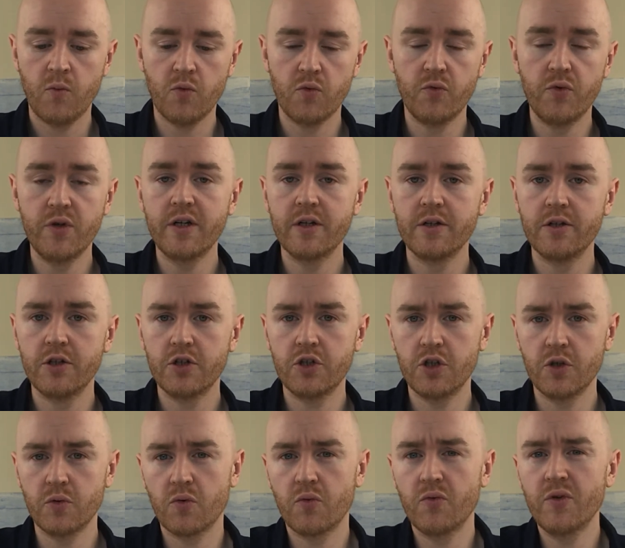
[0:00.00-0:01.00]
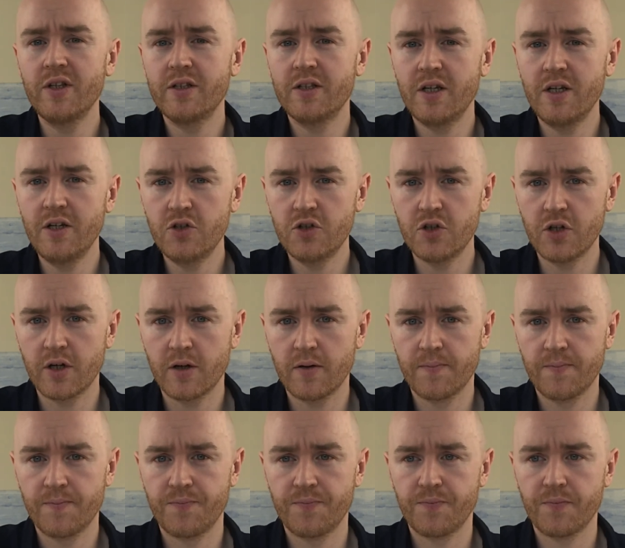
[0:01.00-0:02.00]
We're reconditioning, we're reteaching
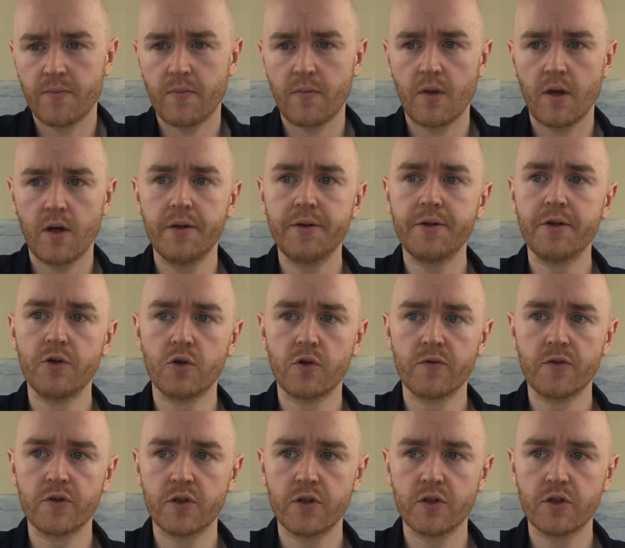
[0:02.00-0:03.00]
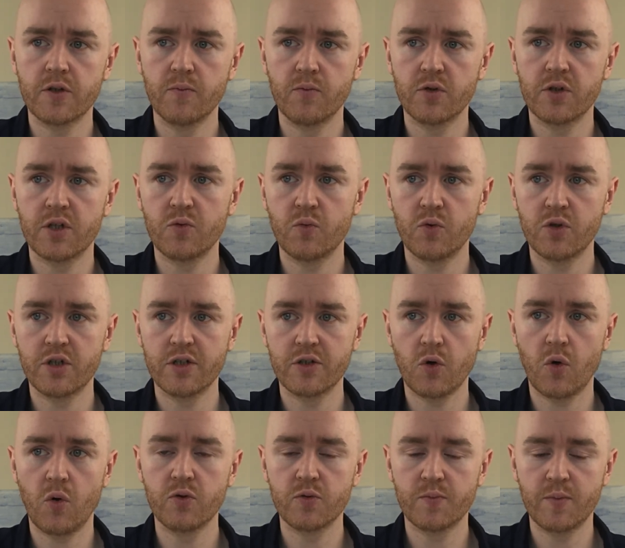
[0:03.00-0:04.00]
the nervous system, which has
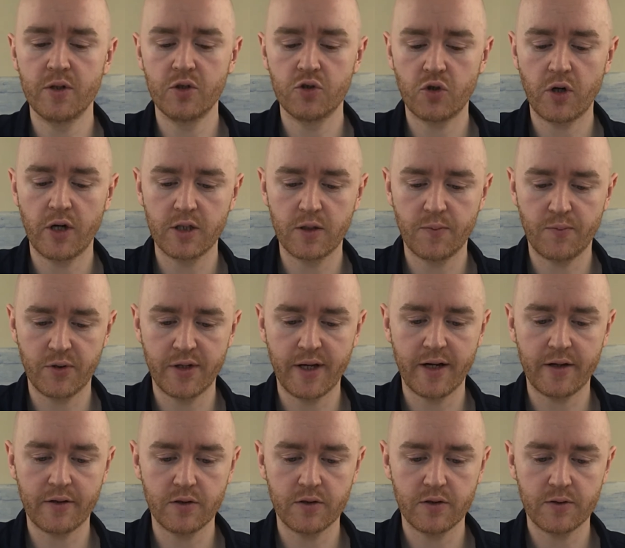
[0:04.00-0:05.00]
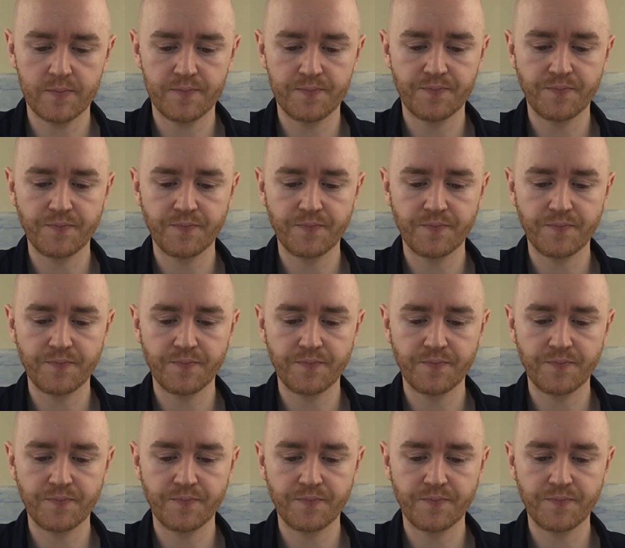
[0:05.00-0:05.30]
always been trying to protect us.